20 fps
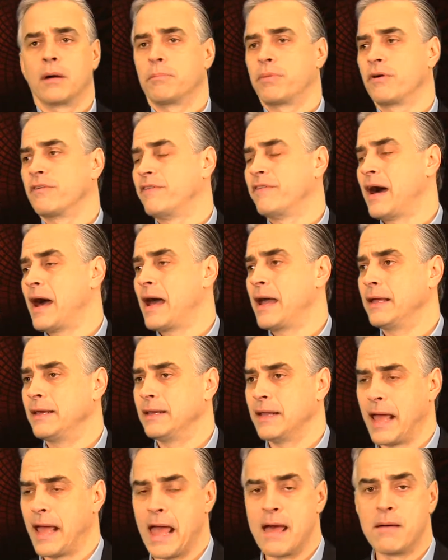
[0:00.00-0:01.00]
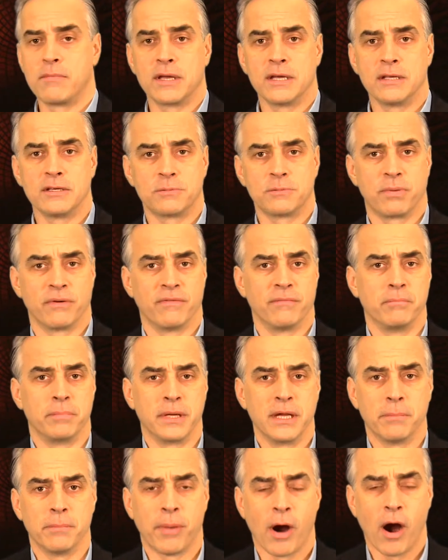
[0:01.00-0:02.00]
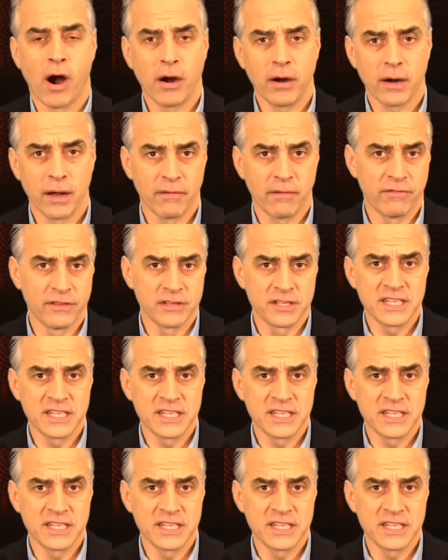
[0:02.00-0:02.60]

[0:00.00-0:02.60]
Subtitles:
provide ambience, be a part of the